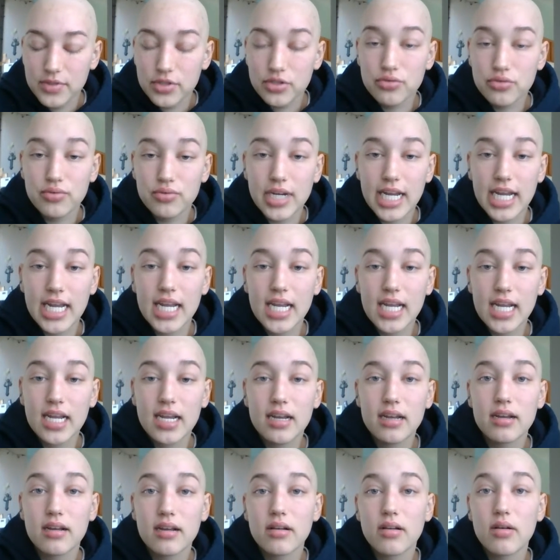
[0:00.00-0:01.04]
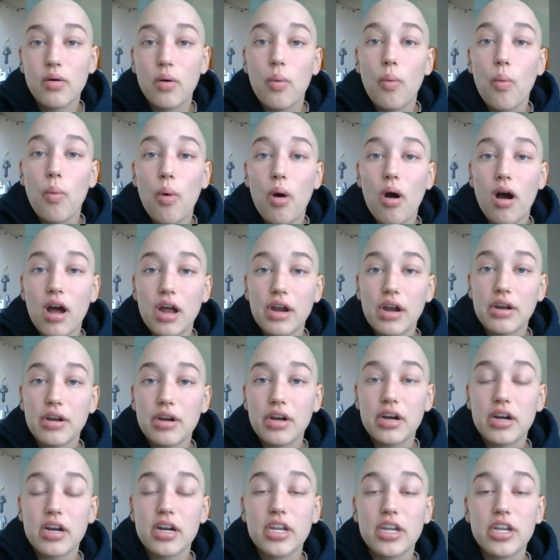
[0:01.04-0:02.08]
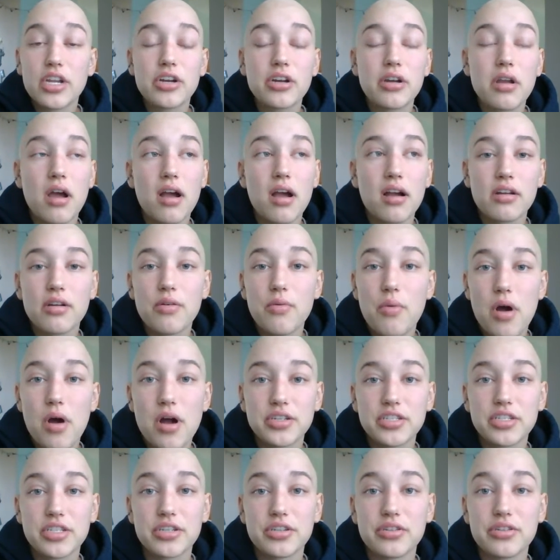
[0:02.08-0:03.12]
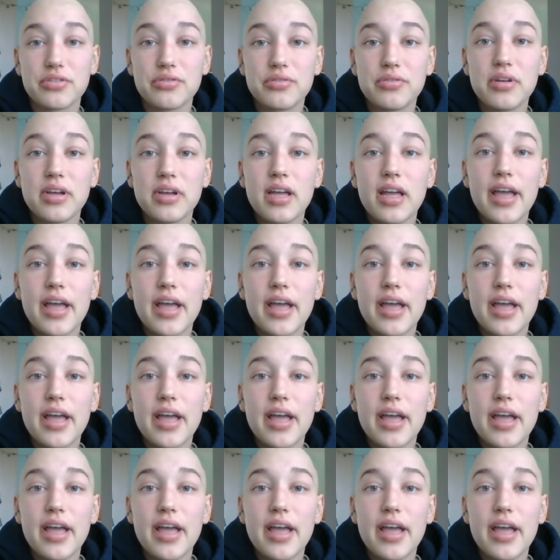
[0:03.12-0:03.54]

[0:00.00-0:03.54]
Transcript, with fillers: drink water. You're not going to want to.